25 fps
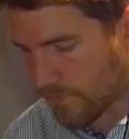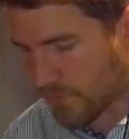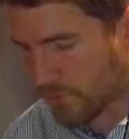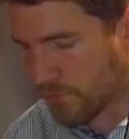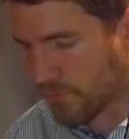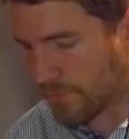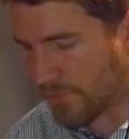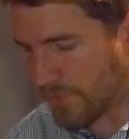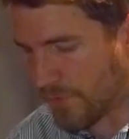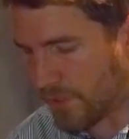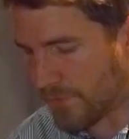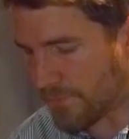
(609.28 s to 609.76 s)

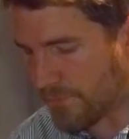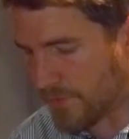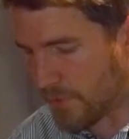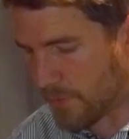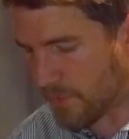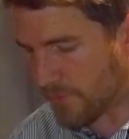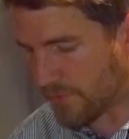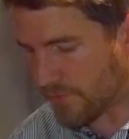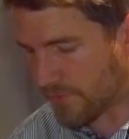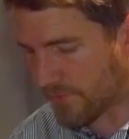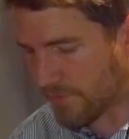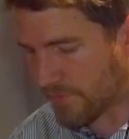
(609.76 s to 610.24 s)
Convert
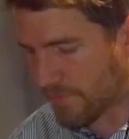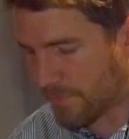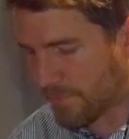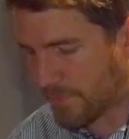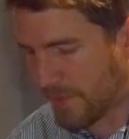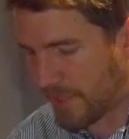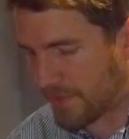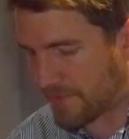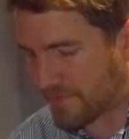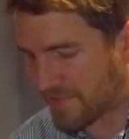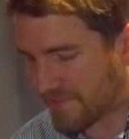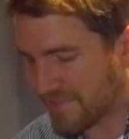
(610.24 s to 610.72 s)
viewers,
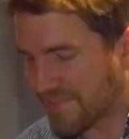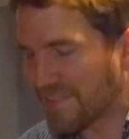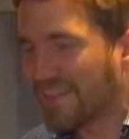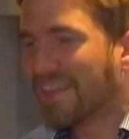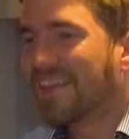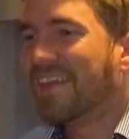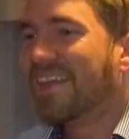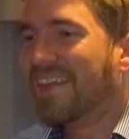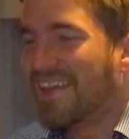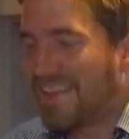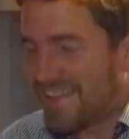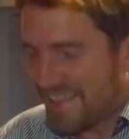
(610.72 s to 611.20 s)
pants.
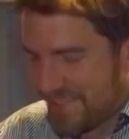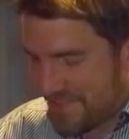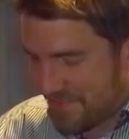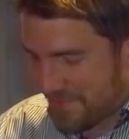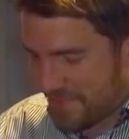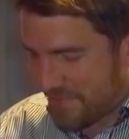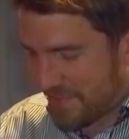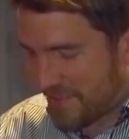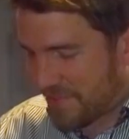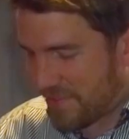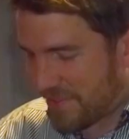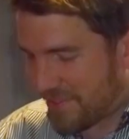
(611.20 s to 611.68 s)

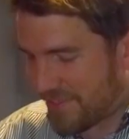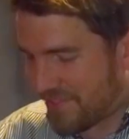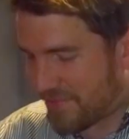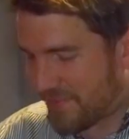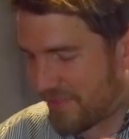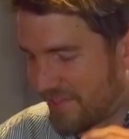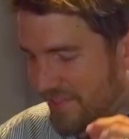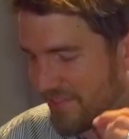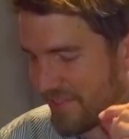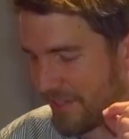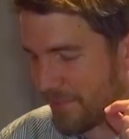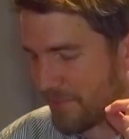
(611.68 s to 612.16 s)
Very quickly to
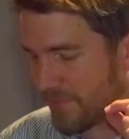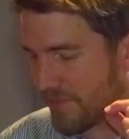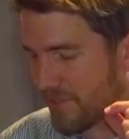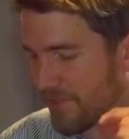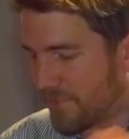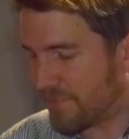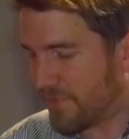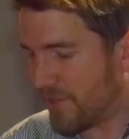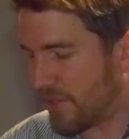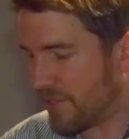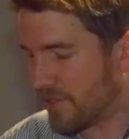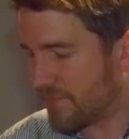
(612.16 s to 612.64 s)
finish up,
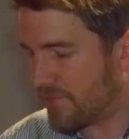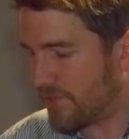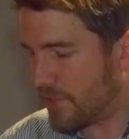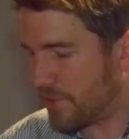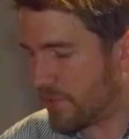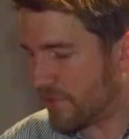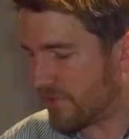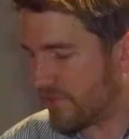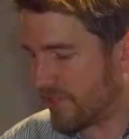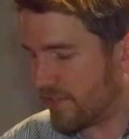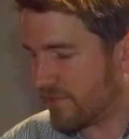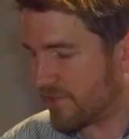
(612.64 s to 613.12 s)
converting
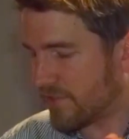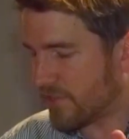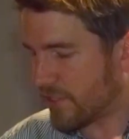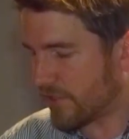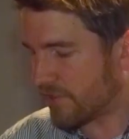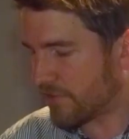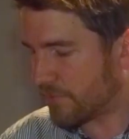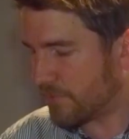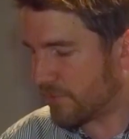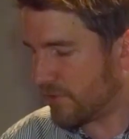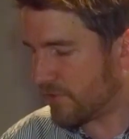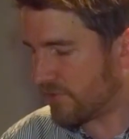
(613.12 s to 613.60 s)
viewers into
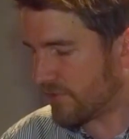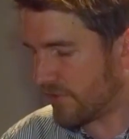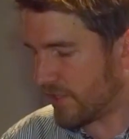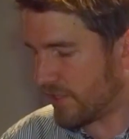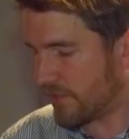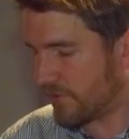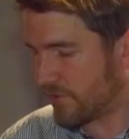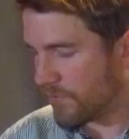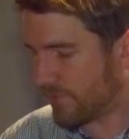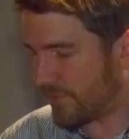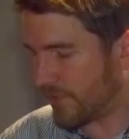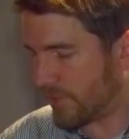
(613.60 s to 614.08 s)
customers
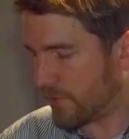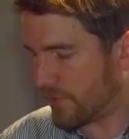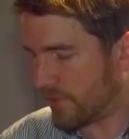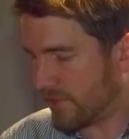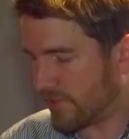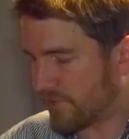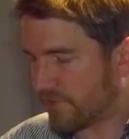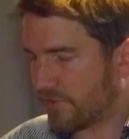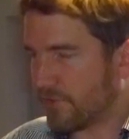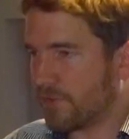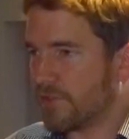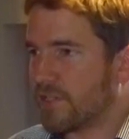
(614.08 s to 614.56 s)
and to funnel
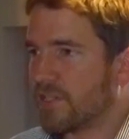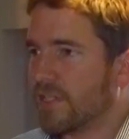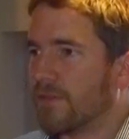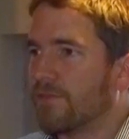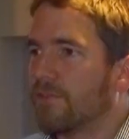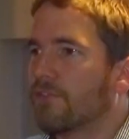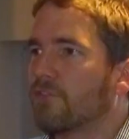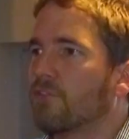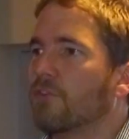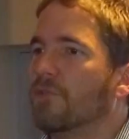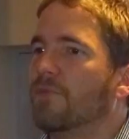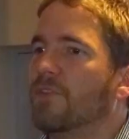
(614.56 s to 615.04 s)
lists. So you can
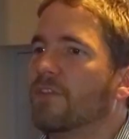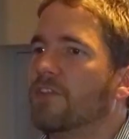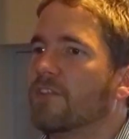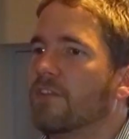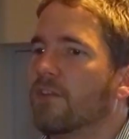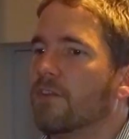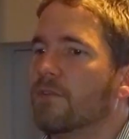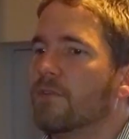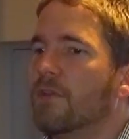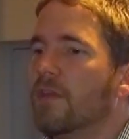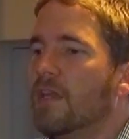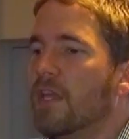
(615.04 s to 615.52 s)
have a short
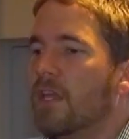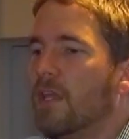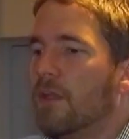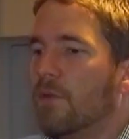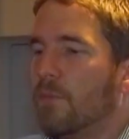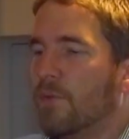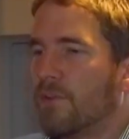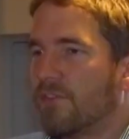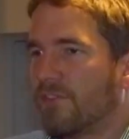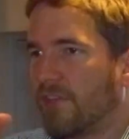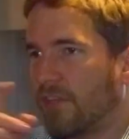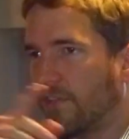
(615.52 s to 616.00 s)
video
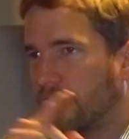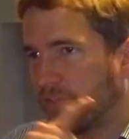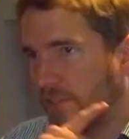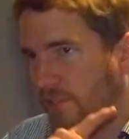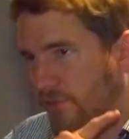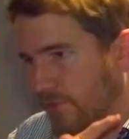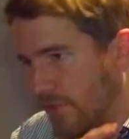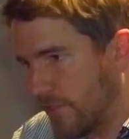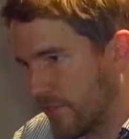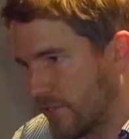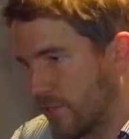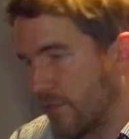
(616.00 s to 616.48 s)
which then
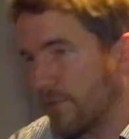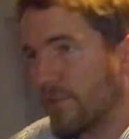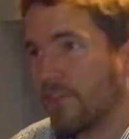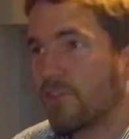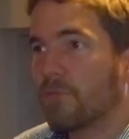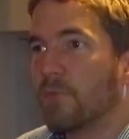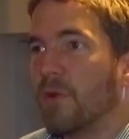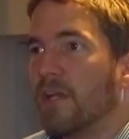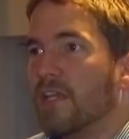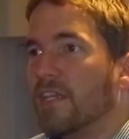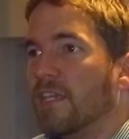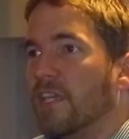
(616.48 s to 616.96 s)
says, right, go
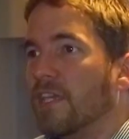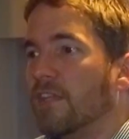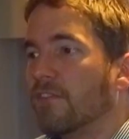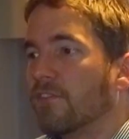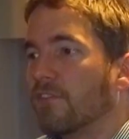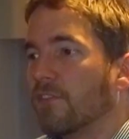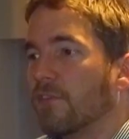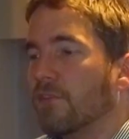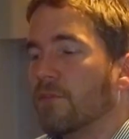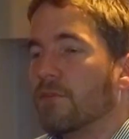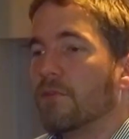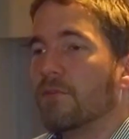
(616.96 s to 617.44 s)
this way
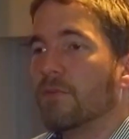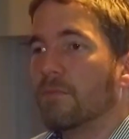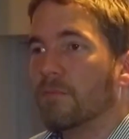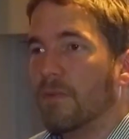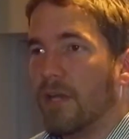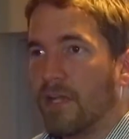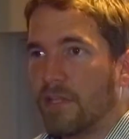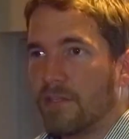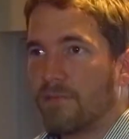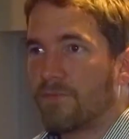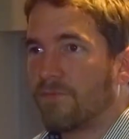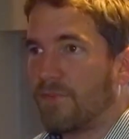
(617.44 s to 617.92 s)
into
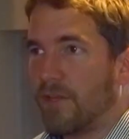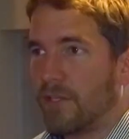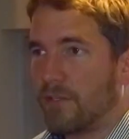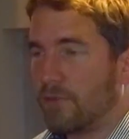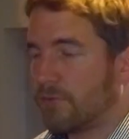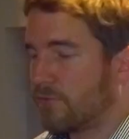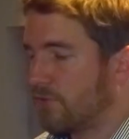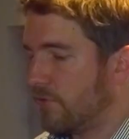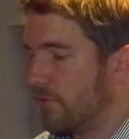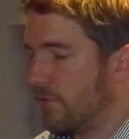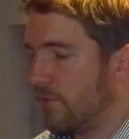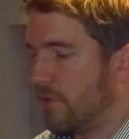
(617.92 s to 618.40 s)
my
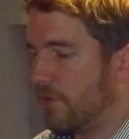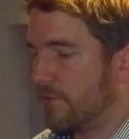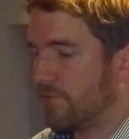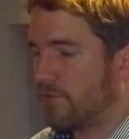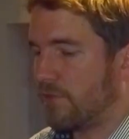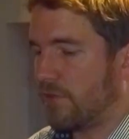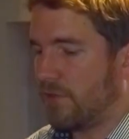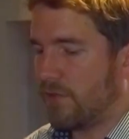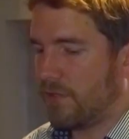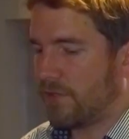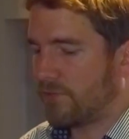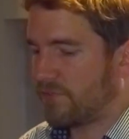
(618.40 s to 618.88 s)
funnel to
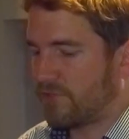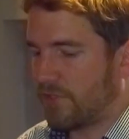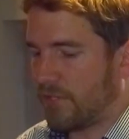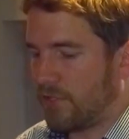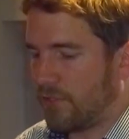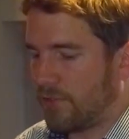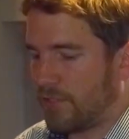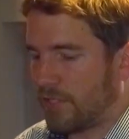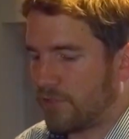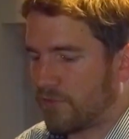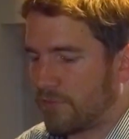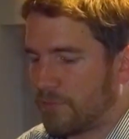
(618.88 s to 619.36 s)

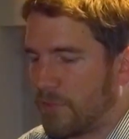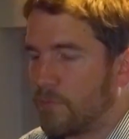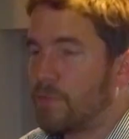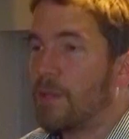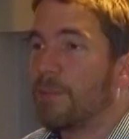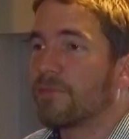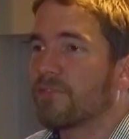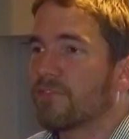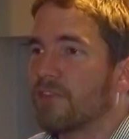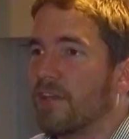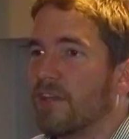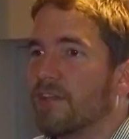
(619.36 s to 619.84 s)
online to my
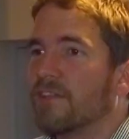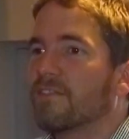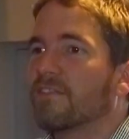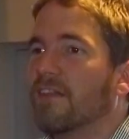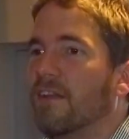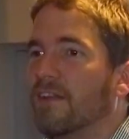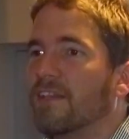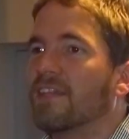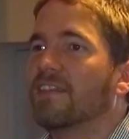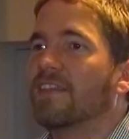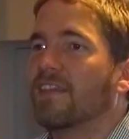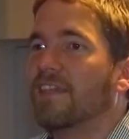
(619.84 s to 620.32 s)
website.
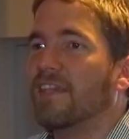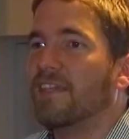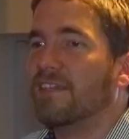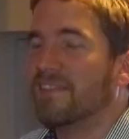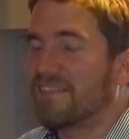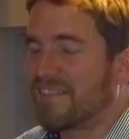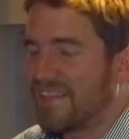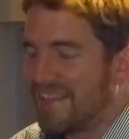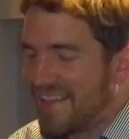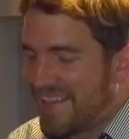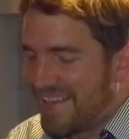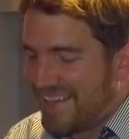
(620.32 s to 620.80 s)
I get the
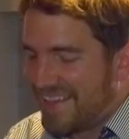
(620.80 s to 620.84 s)
hint.